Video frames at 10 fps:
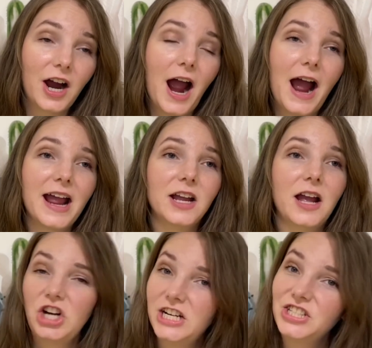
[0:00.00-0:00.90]

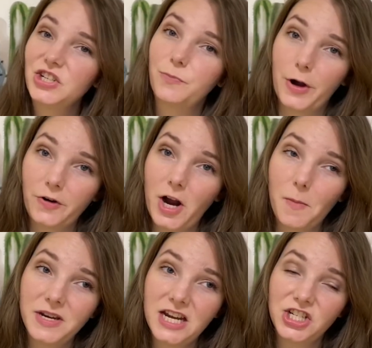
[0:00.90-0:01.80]
I trust her book
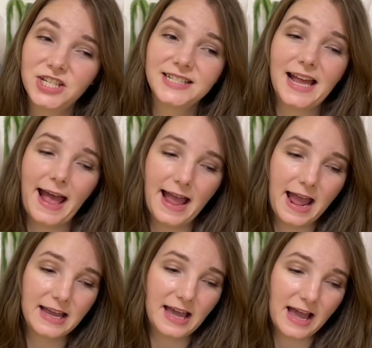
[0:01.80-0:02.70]
recommendations,
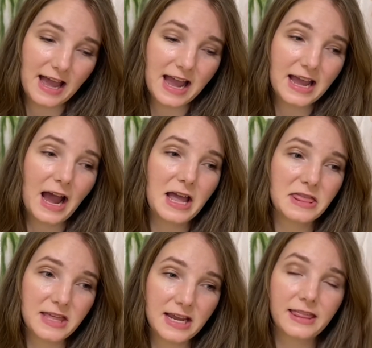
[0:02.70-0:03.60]
aka I
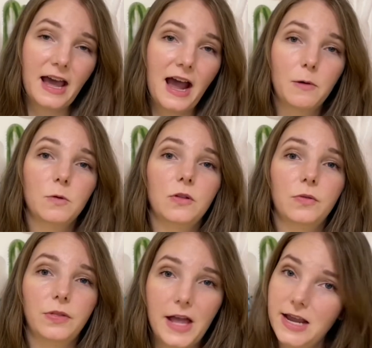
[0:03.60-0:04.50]
think that I
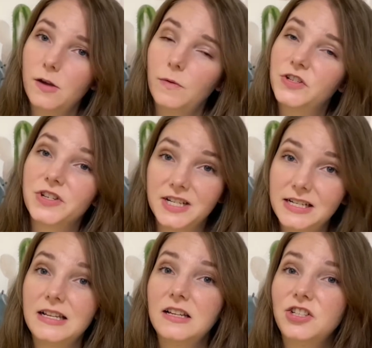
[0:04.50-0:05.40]
will like what she
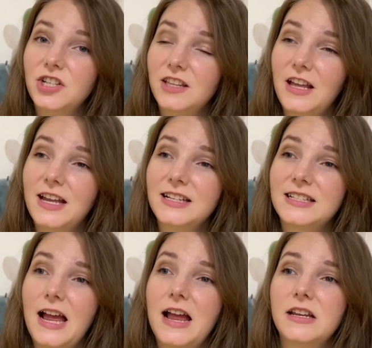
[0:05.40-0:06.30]
says she likes,
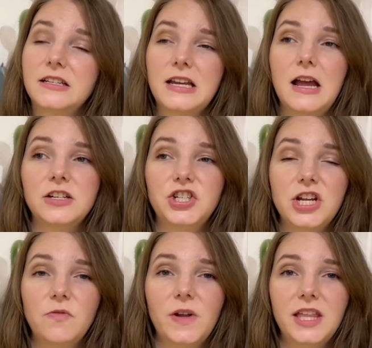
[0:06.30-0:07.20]
and
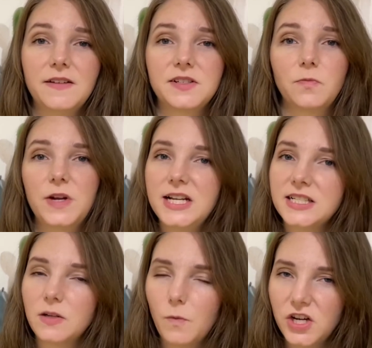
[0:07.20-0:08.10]
she really gives a
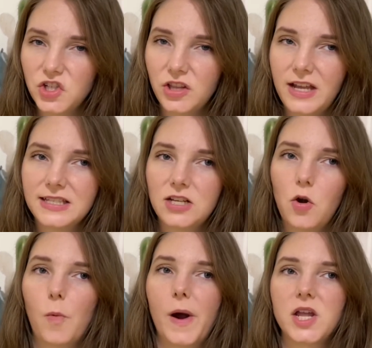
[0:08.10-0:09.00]
reason why she likes it
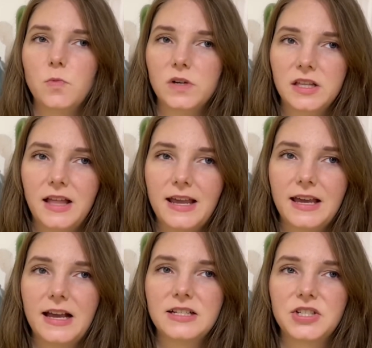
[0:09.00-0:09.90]
or why you wouldn't like
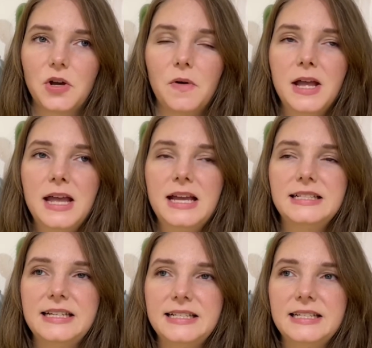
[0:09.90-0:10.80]
it, and so
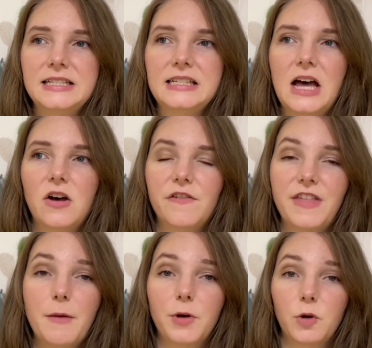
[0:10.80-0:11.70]
it's easy to tell if
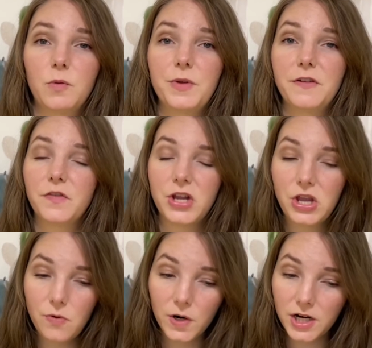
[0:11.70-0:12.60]
that book would be for
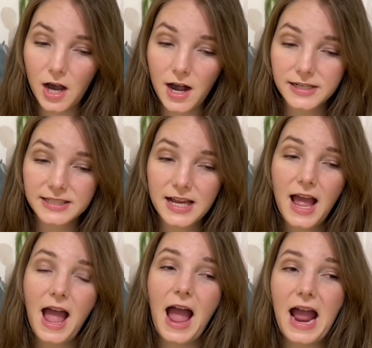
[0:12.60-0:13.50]
you or not.
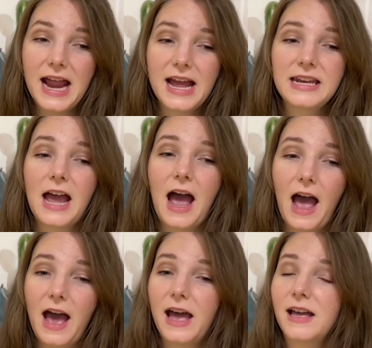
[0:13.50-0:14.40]
And
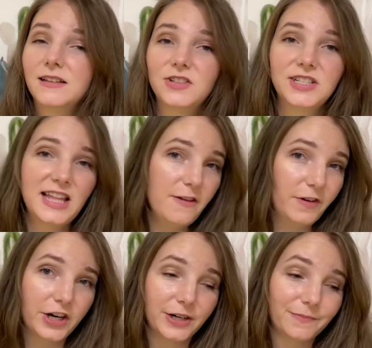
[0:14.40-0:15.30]
I just love
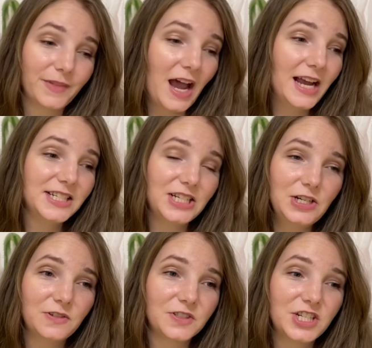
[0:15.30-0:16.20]
her. I
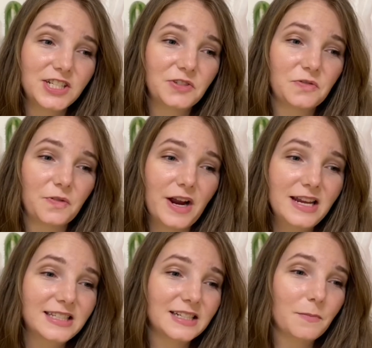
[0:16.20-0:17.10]
do. She's a
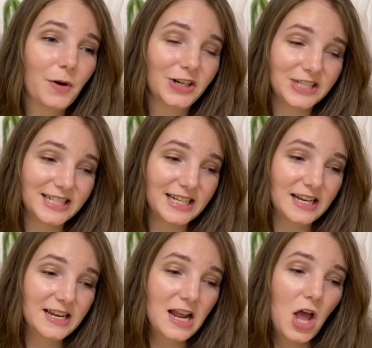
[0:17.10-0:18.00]
great
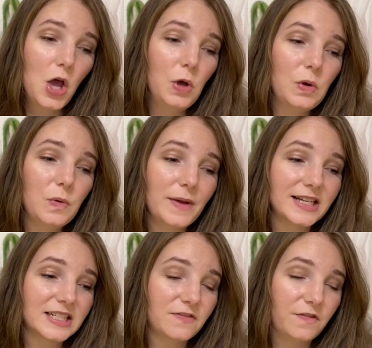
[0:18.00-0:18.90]
person who
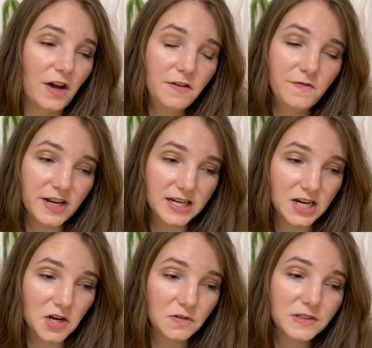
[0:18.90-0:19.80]
makes fun
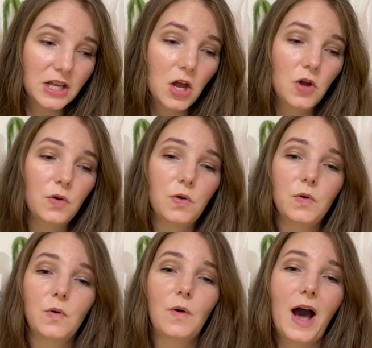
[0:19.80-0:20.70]
videos,
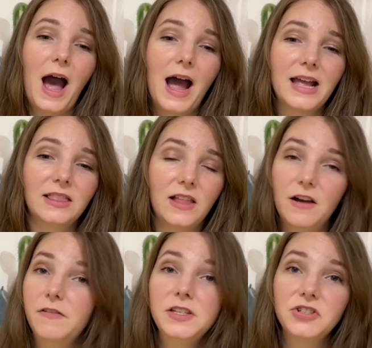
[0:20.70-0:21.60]
who I
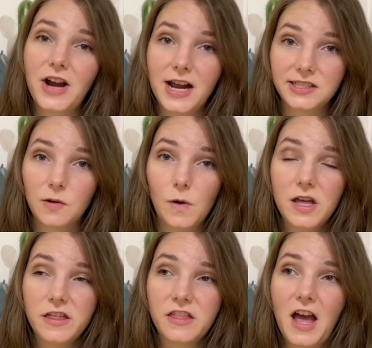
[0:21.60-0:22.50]
love interacting
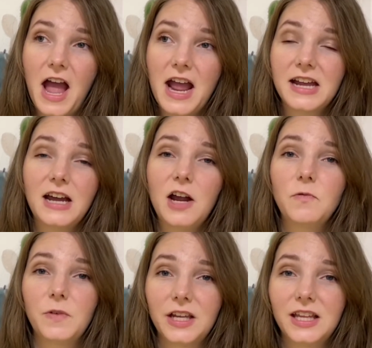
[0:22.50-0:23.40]
with, and I
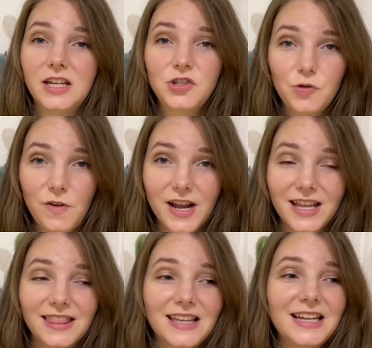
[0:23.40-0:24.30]
really
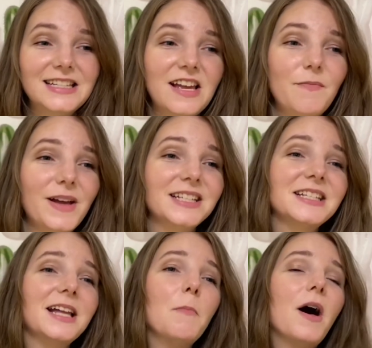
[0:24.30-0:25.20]
enjoy. These have been
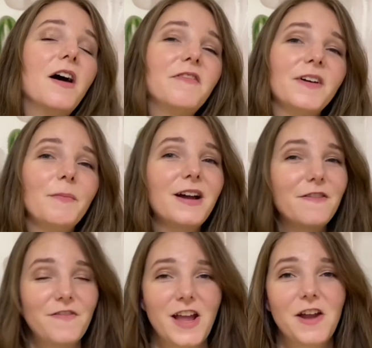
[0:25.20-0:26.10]
some of my
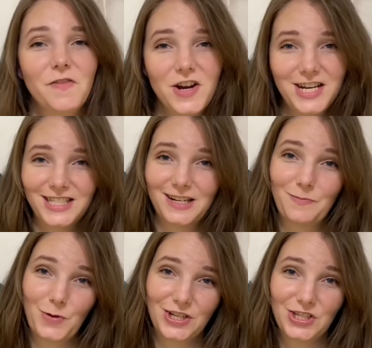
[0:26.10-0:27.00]
favorite
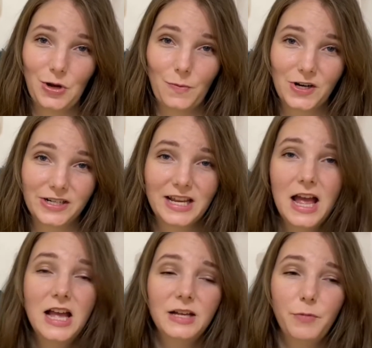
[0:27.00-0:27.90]
booktubers,
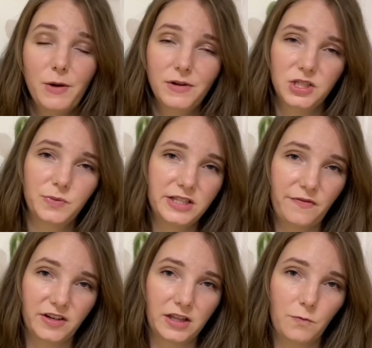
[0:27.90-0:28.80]
pretty much
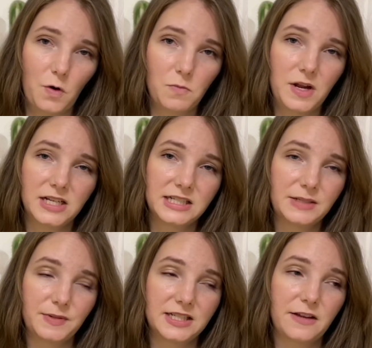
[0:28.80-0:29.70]
specifically romance
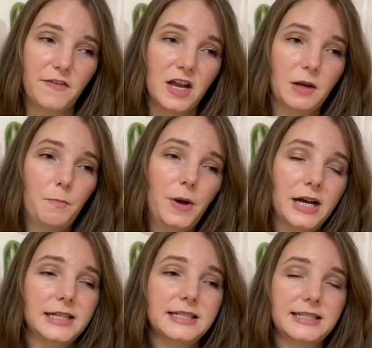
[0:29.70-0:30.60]
specific,
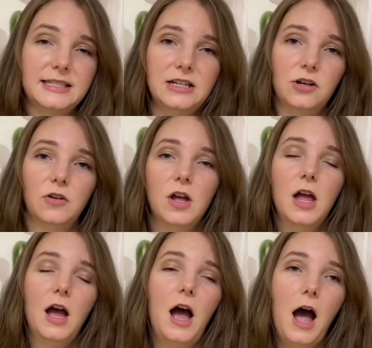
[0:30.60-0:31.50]
but still.
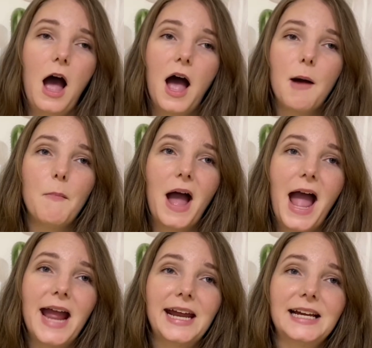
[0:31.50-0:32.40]

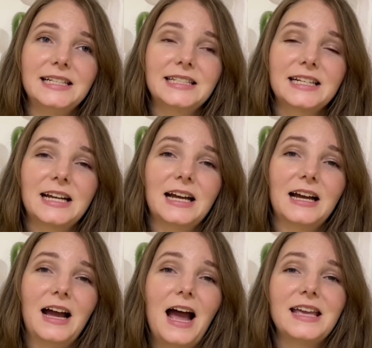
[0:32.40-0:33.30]
And
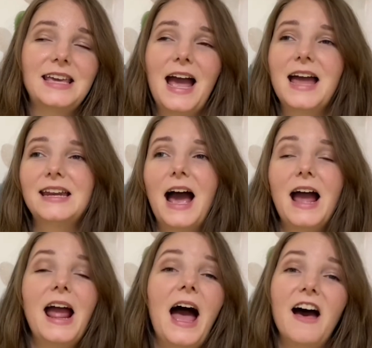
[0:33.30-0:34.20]
again,
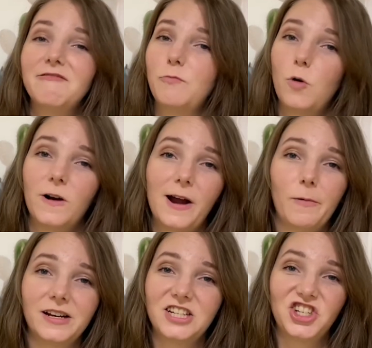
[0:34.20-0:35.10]
I have more I
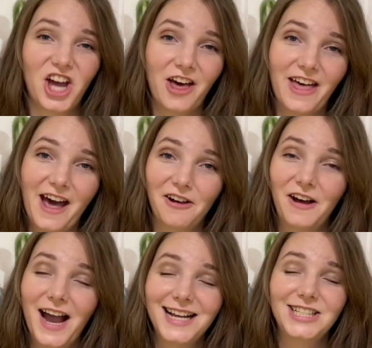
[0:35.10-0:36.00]
want to shout out.
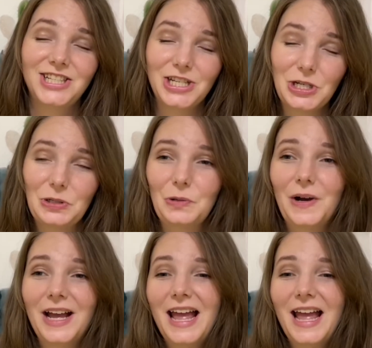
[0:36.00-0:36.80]
I do.